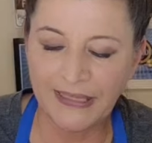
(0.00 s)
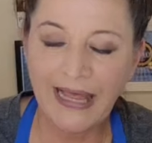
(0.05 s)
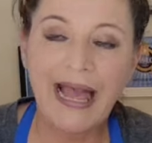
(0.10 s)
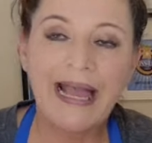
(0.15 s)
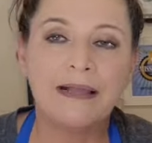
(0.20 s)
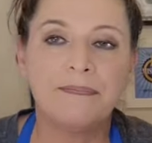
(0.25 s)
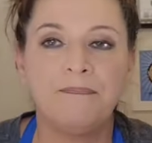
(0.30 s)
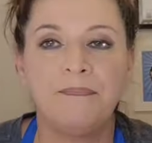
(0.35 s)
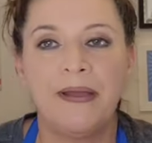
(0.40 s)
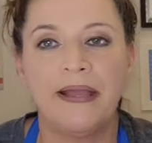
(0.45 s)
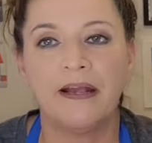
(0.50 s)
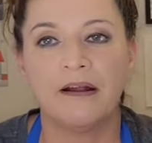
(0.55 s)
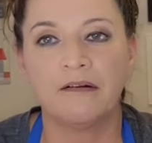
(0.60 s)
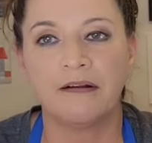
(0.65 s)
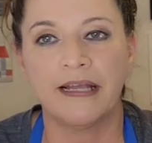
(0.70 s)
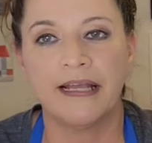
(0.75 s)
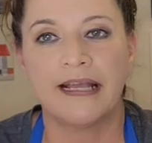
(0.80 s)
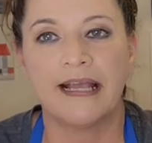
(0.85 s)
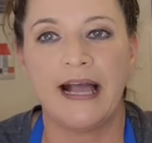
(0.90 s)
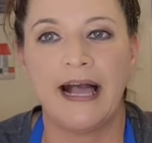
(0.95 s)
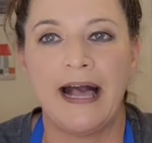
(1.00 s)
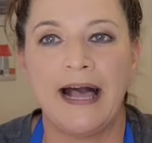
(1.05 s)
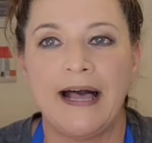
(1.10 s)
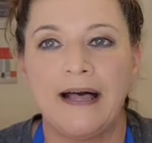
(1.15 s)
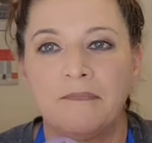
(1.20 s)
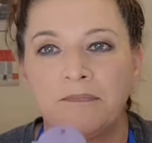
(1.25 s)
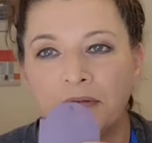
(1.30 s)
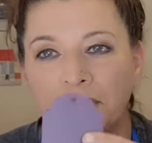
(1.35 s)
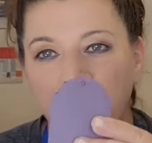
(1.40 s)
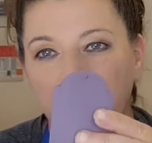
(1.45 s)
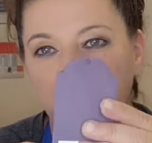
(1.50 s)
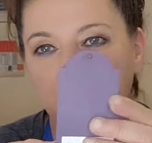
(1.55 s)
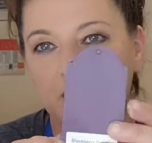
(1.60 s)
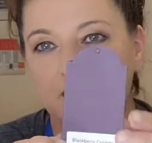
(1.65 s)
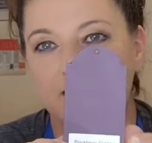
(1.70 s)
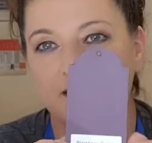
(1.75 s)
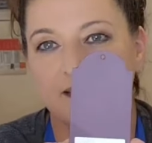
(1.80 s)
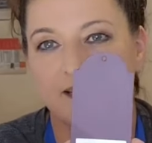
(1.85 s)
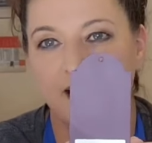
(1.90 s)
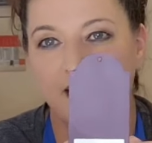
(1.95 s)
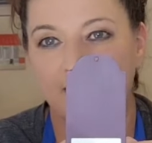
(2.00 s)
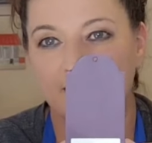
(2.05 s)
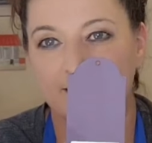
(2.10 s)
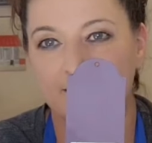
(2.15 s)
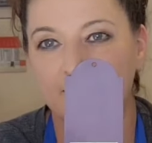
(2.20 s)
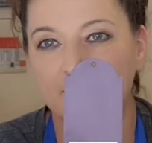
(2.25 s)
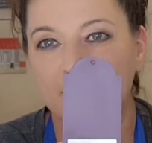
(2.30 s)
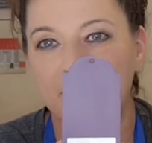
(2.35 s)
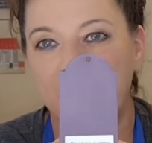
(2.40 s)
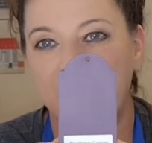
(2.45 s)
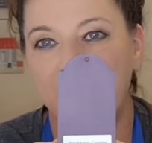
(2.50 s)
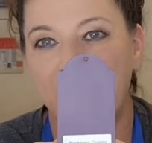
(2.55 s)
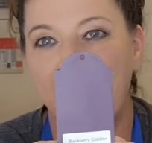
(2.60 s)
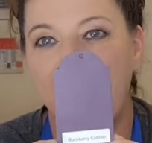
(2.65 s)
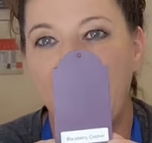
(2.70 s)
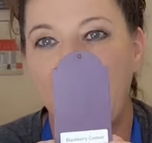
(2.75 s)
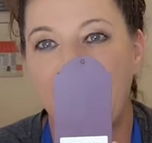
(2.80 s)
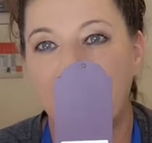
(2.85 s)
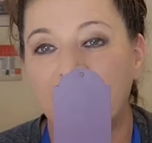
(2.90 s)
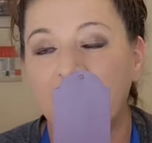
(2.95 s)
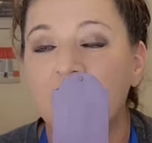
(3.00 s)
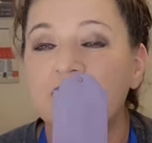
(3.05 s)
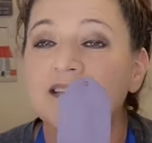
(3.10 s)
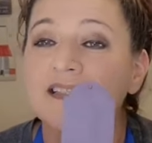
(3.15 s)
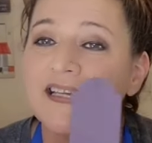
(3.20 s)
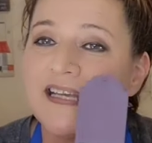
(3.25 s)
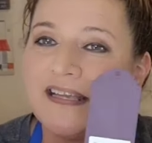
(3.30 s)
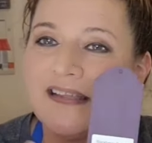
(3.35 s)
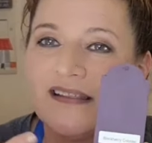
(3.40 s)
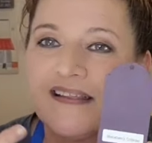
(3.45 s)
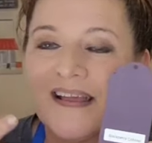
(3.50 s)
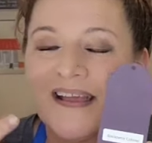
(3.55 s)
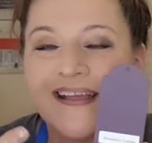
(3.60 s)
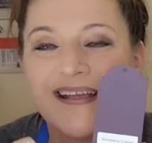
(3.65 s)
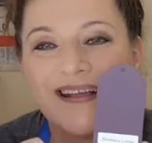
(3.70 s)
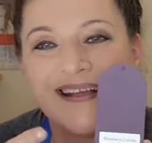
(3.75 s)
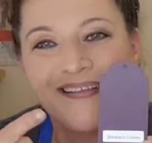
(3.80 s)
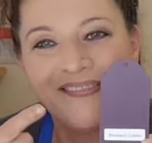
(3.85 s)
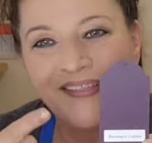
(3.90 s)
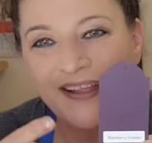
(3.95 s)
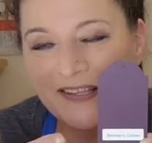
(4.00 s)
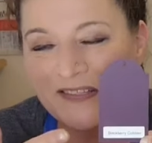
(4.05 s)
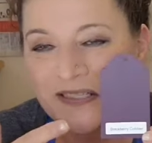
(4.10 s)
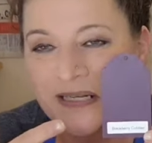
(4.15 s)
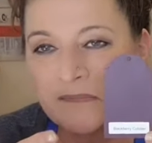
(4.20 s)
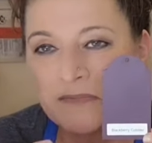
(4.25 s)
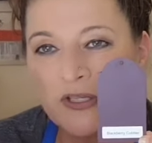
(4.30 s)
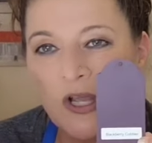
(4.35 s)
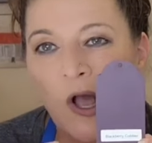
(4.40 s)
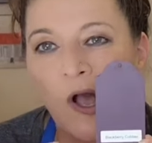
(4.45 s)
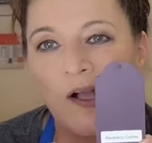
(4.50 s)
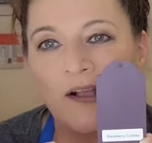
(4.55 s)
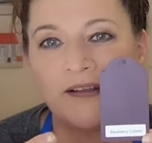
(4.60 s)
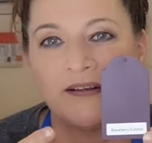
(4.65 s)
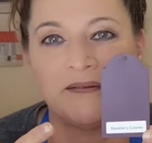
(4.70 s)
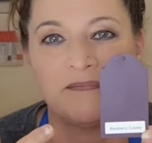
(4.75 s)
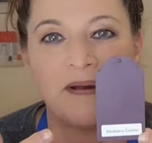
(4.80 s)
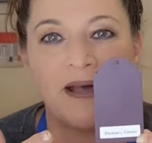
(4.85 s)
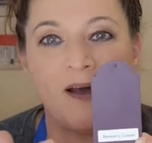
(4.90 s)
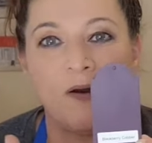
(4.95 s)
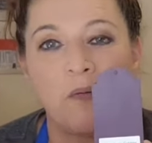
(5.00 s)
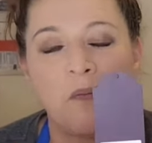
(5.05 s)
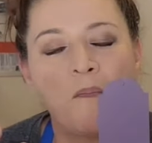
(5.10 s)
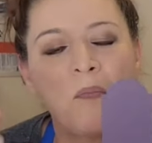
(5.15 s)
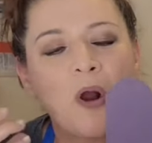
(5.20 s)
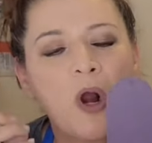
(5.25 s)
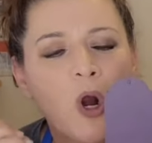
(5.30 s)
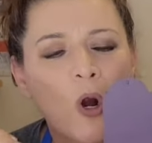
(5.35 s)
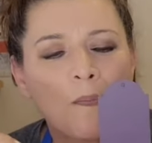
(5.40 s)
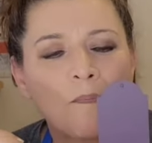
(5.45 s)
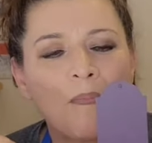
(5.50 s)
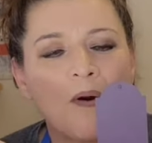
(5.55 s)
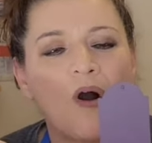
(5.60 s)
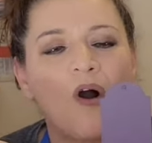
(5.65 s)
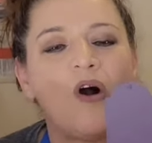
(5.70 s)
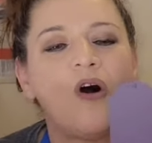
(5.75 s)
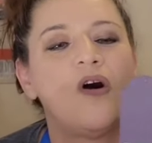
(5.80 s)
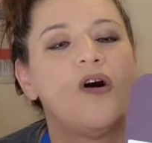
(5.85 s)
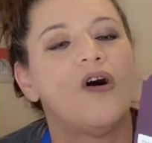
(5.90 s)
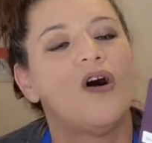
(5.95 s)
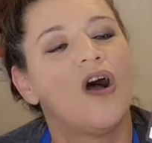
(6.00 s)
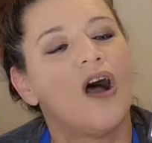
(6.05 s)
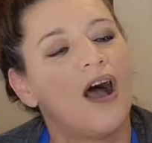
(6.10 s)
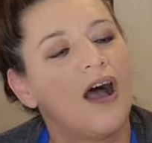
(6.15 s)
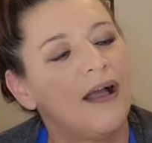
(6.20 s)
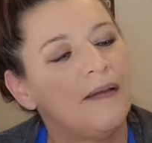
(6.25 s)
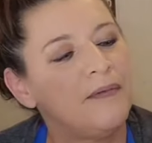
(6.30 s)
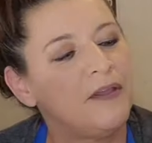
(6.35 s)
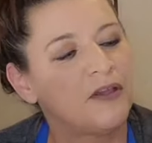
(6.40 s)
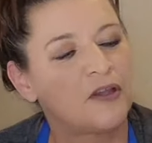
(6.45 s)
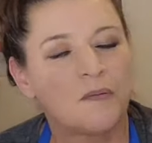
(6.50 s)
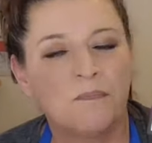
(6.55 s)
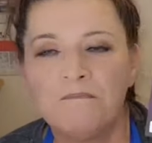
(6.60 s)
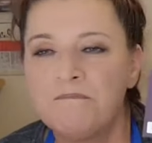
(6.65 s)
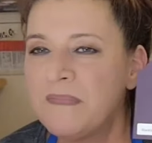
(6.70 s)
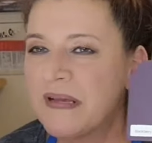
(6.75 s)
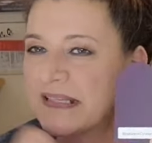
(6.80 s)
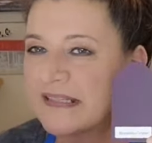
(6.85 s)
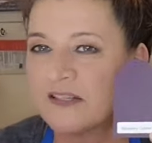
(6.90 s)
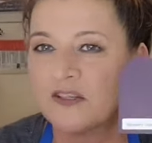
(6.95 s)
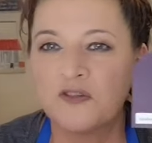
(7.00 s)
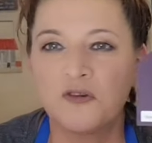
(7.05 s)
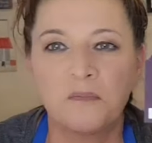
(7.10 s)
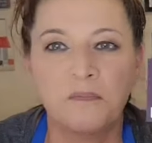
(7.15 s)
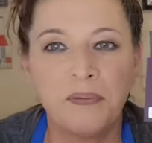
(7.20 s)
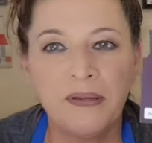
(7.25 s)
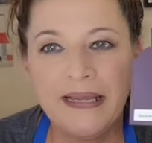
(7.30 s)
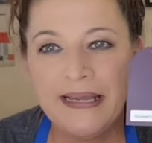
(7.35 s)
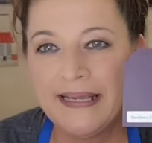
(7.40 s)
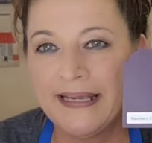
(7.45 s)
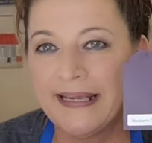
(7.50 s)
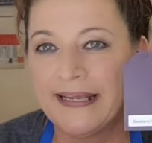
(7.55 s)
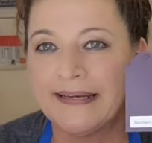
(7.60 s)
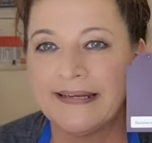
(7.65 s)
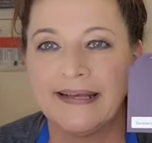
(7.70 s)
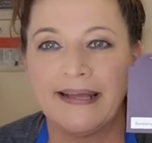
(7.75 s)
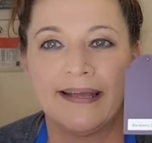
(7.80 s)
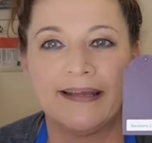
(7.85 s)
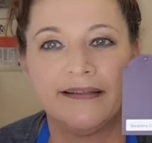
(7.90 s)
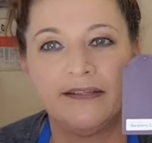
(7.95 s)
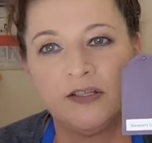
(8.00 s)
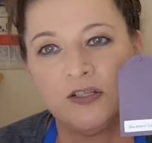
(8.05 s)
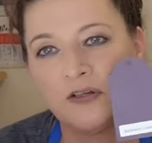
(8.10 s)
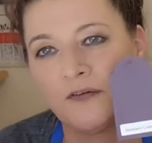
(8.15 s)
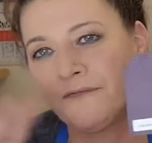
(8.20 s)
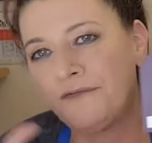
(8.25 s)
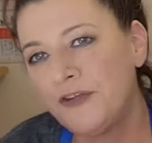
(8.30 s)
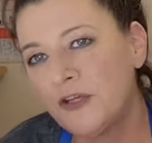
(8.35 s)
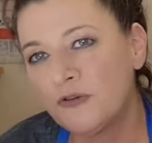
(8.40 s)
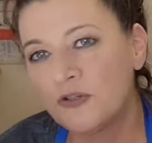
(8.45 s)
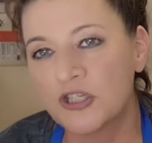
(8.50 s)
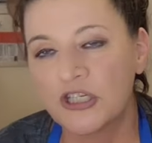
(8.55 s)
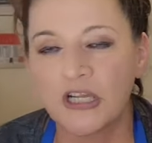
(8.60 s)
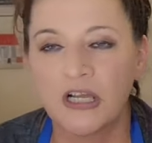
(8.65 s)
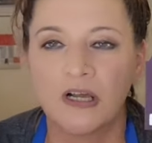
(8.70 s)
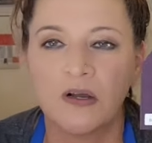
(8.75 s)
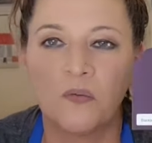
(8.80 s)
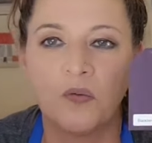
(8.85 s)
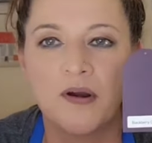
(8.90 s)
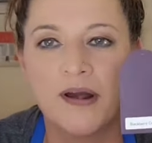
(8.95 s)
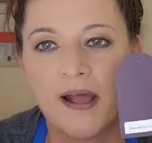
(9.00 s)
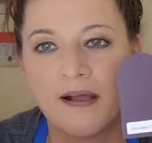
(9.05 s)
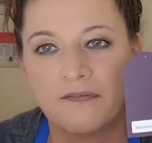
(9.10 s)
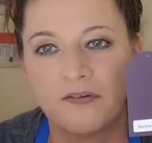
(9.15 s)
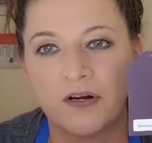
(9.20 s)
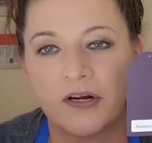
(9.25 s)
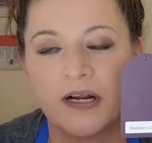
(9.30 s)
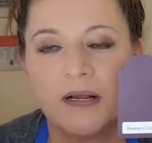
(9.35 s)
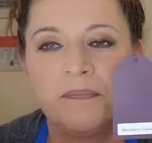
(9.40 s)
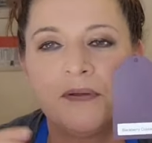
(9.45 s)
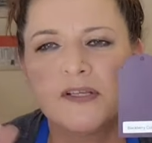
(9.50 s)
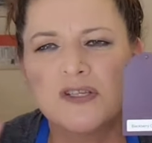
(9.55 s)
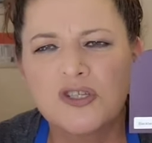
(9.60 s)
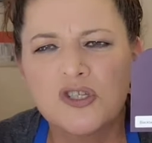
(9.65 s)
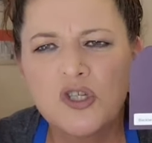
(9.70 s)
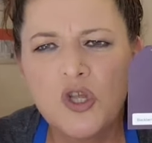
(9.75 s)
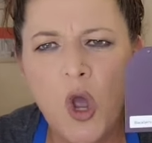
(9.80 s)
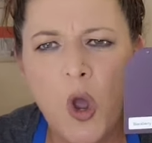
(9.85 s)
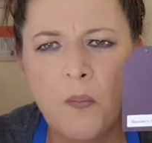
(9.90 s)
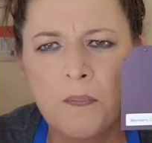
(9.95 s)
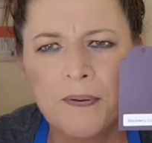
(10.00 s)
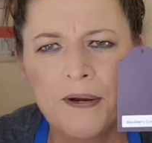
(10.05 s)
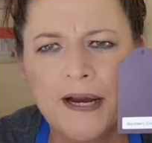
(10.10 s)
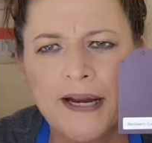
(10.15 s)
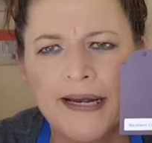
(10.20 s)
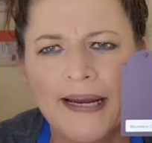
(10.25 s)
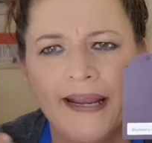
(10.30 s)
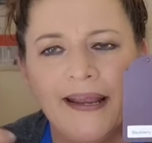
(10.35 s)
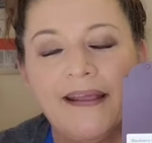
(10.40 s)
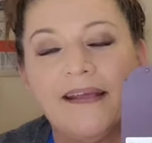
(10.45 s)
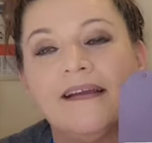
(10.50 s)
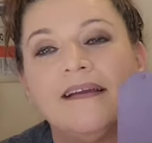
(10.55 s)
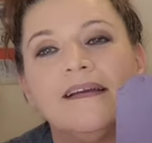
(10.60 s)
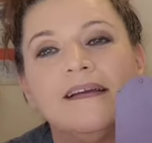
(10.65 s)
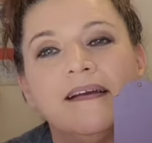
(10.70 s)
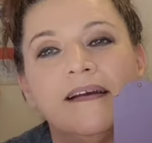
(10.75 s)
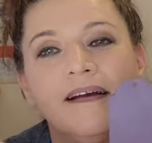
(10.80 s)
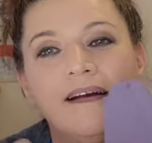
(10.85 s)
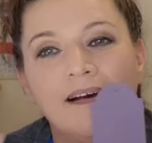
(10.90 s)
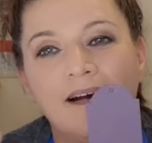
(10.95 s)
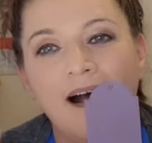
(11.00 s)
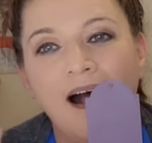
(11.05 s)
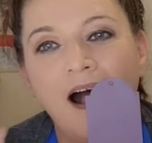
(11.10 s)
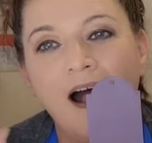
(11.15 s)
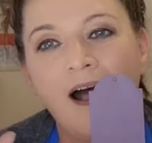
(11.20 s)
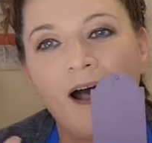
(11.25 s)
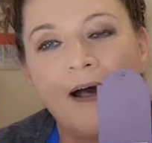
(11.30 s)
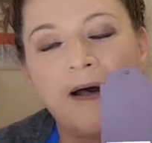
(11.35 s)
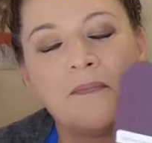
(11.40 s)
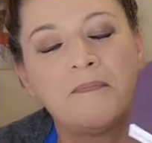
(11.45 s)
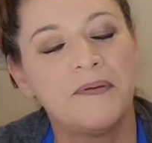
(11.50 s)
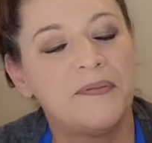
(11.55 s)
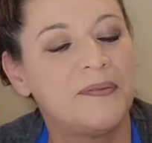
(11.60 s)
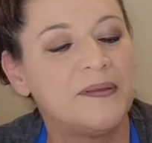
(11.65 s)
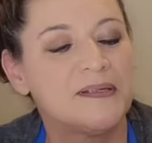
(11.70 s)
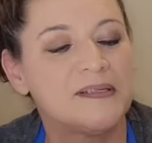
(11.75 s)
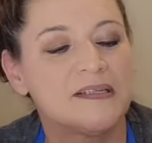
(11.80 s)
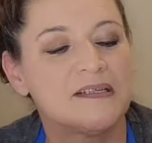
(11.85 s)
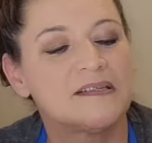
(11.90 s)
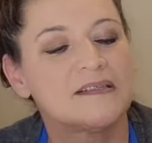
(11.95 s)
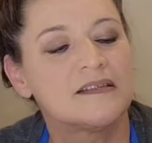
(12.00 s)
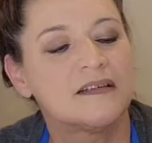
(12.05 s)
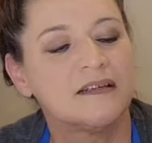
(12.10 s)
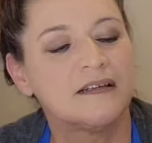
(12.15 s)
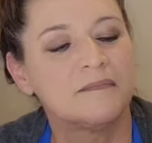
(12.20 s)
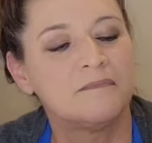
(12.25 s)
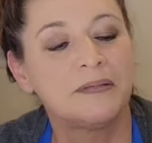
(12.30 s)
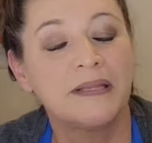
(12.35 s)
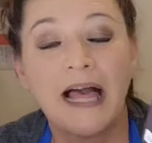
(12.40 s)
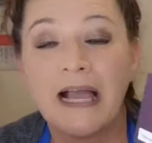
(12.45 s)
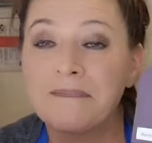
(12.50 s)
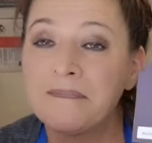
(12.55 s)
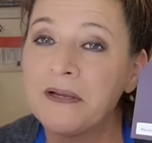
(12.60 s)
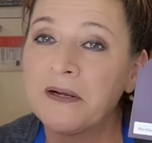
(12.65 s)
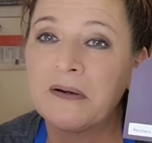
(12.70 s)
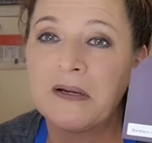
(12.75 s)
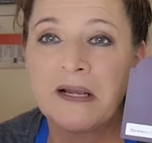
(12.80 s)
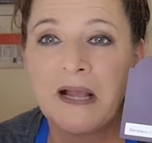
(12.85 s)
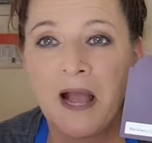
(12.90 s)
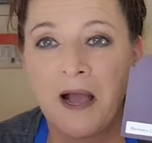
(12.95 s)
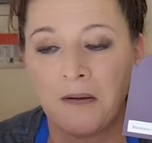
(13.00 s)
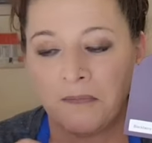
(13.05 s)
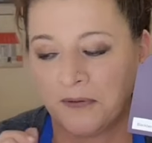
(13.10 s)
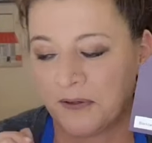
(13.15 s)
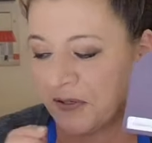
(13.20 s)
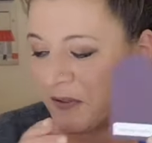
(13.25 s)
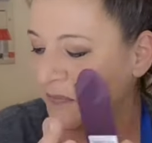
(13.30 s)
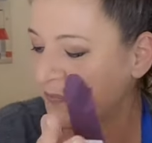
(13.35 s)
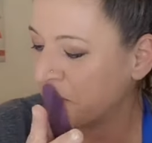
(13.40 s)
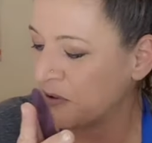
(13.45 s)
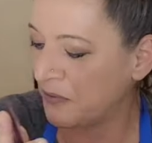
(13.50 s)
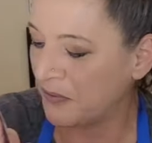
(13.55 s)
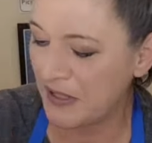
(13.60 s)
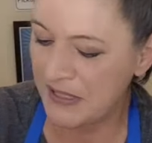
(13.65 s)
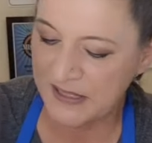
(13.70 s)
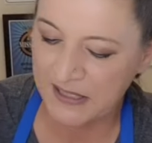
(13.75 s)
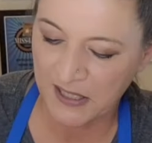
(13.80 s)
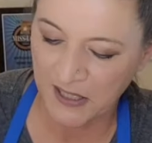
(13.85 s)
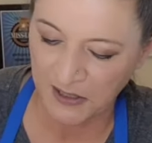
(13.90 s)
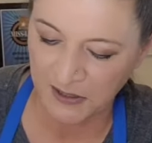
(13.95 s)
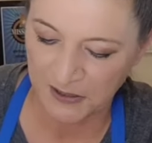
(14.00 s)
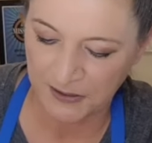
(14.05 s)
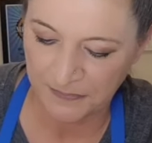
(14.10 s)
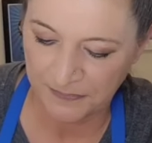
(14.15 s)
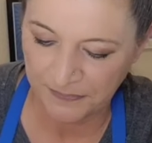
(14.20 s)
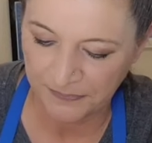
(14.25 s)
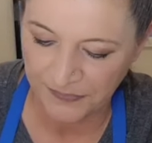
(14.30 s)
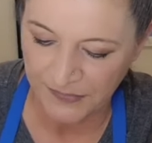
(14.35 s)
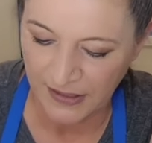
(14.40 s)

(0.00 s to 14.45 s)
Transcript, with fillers: Blackberry cobbler is next. Look at that. Now see, that's what I'm talking about. Purple. I mean, you could mix a little pink in it, you know, fuchsia, whatever. It'd be so pretty. Uh, but this is a blackberry cobbler. Real nice color.